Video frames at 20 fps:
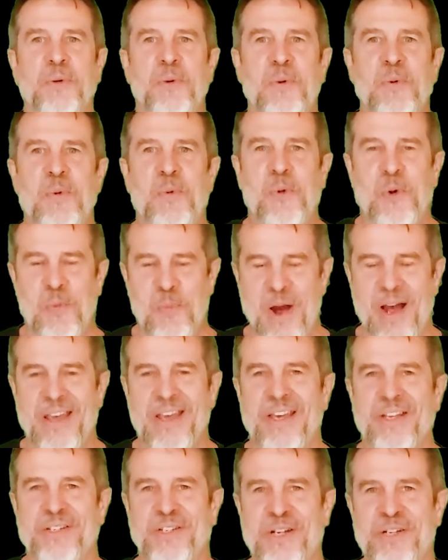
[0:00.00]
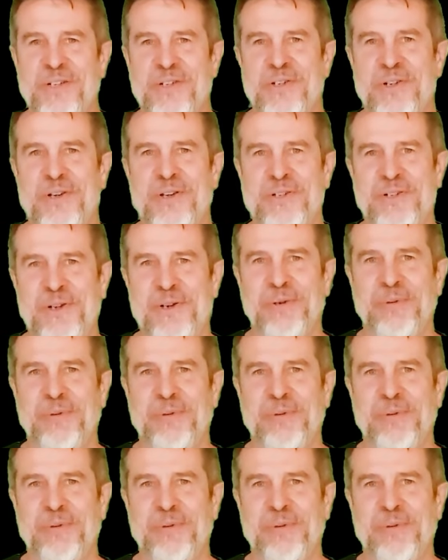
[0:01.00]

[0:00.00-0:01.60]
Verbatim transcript: were my ancestors also.